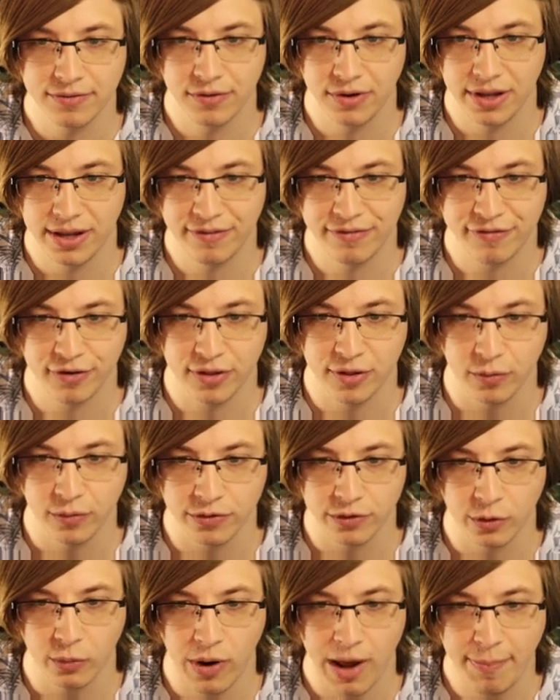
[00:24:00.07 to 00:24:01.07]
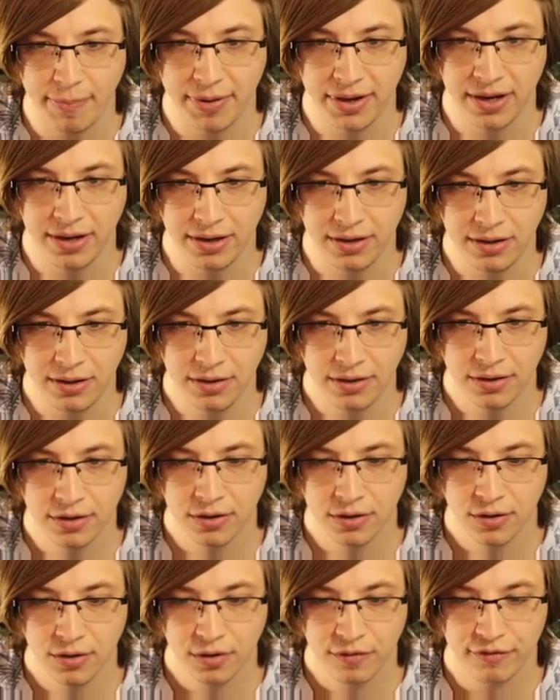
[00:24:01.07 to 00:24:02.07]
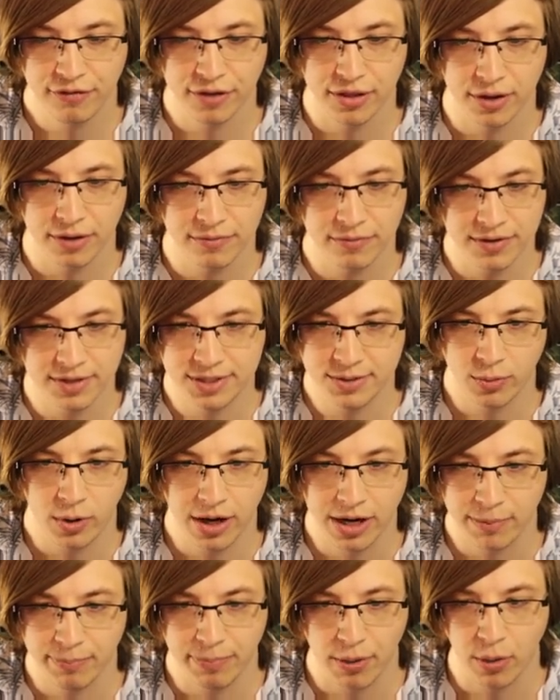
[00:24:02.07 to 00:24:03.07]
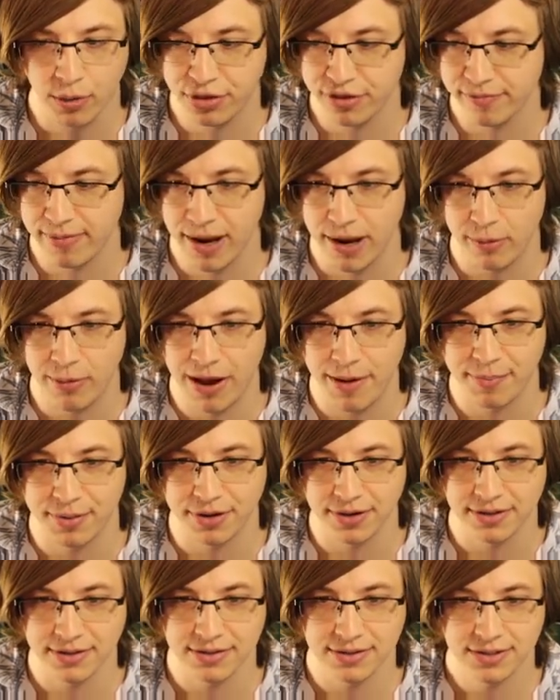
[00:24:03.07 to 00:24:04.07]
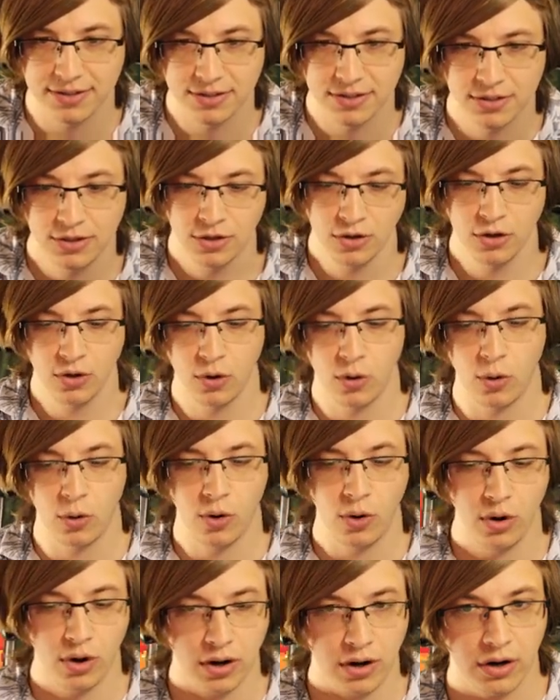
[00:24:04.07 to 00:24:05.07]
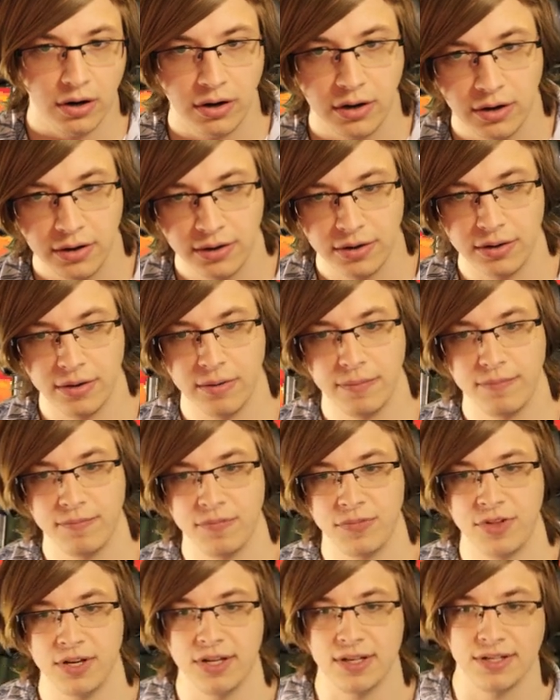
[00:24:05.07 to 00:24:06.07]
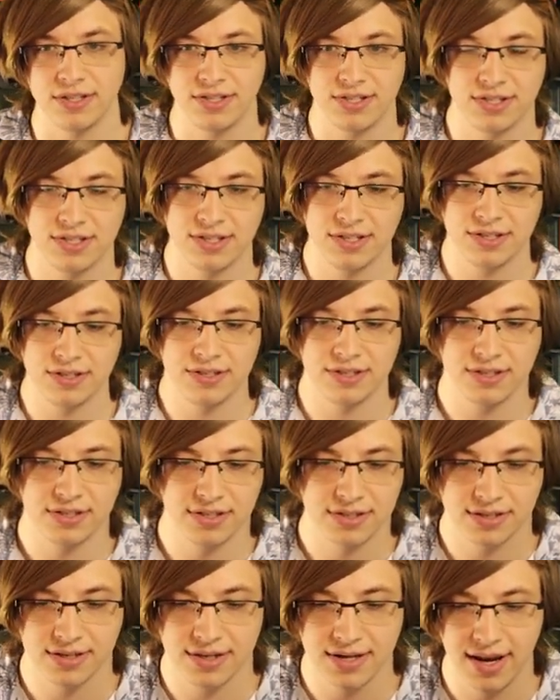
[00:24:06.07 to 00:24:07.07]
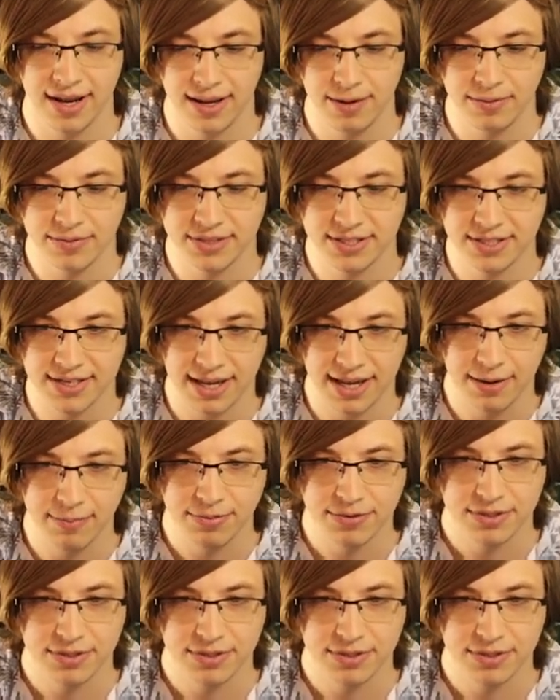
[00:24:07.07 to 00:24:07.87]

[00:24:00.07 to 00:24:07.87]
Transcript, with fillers: for the, the weapon, for the, it's wanting both of my weapons, or the snape, stapes,